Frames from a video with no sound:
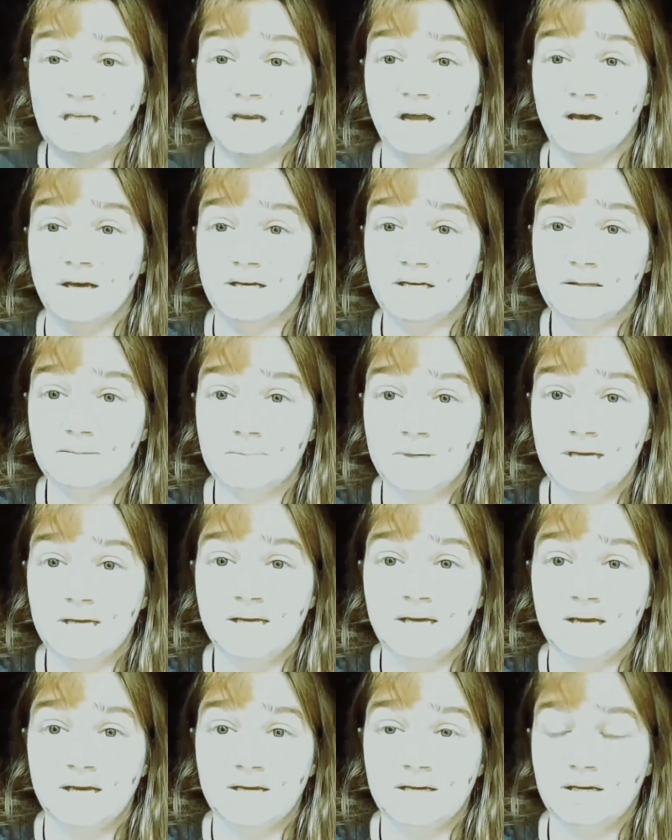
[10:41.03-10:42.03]
Anyone
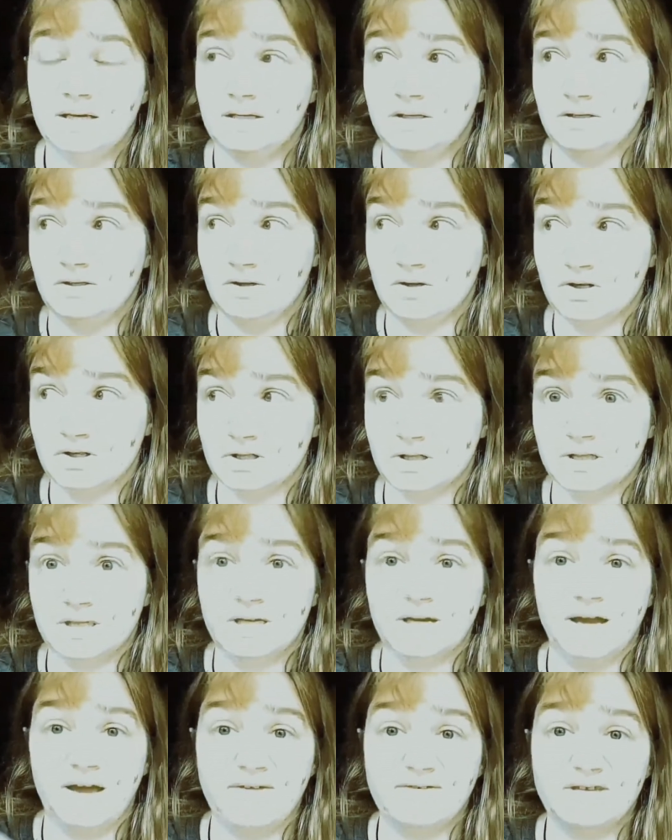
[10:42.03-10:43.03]
like me
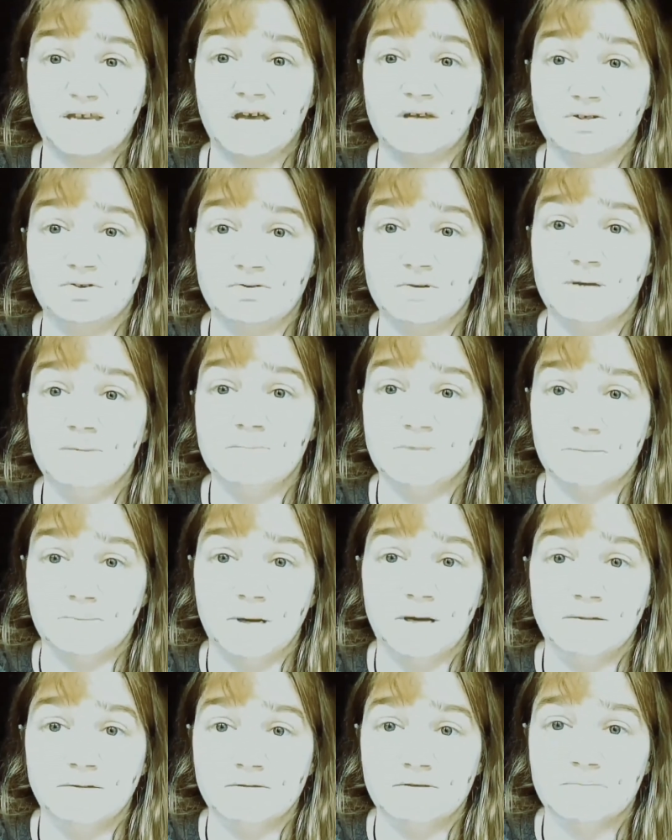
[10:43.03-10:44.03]
usually has had
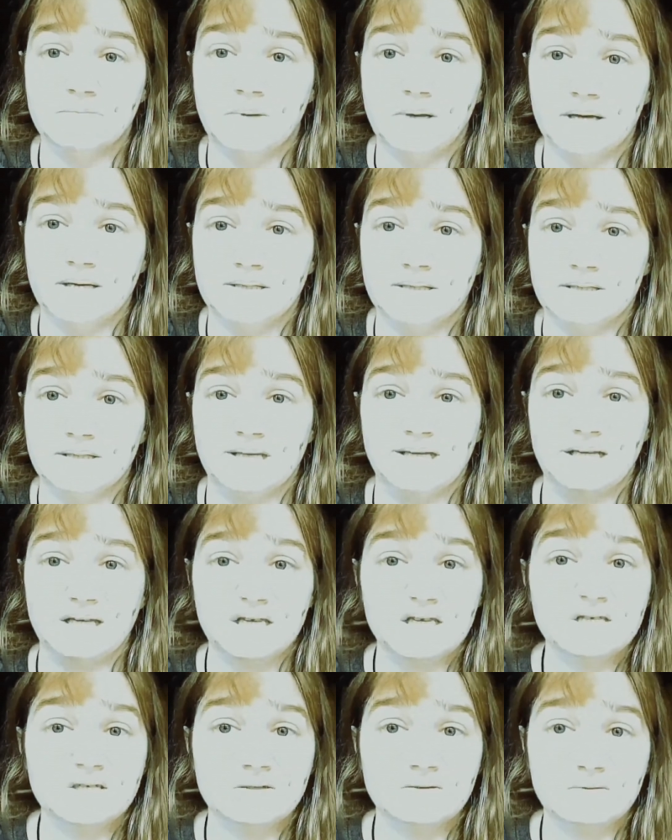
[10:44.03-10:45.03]
dreams about those
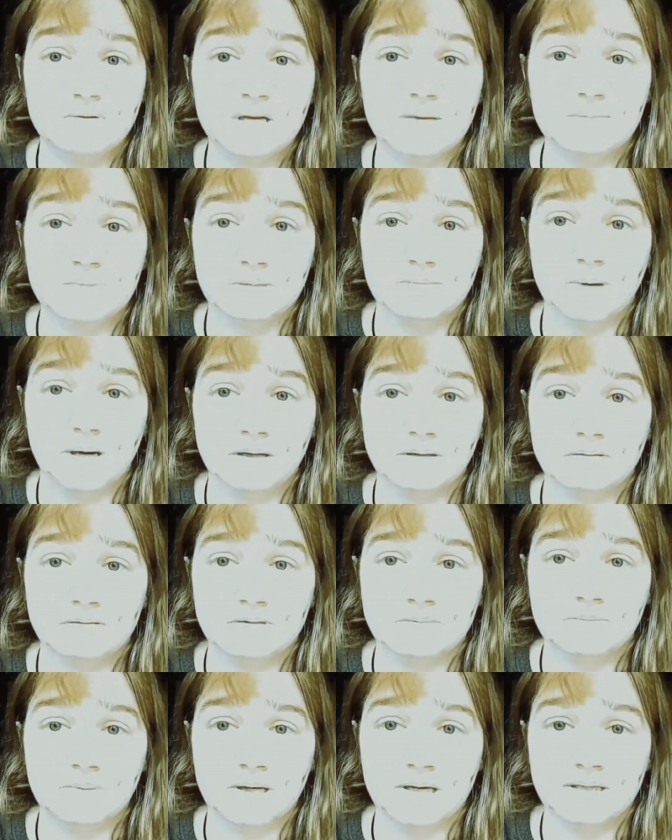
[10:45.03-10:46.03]
places, at least
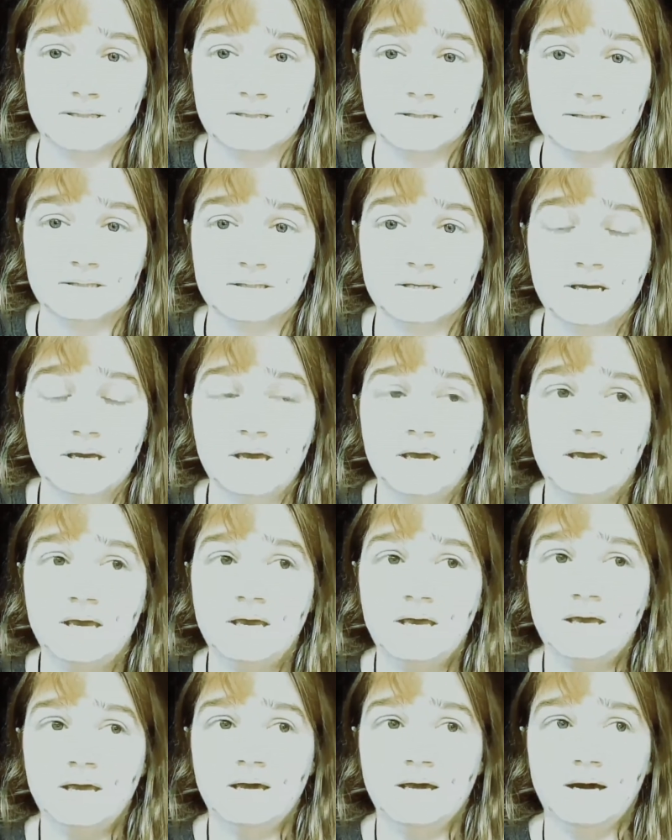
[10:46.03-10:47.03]
dreams about those
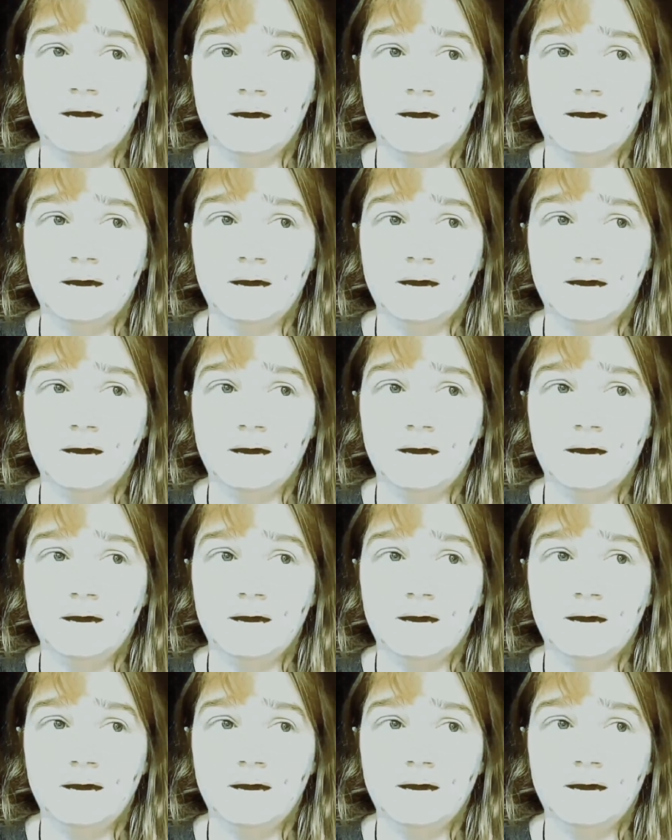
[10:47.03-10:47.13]
places.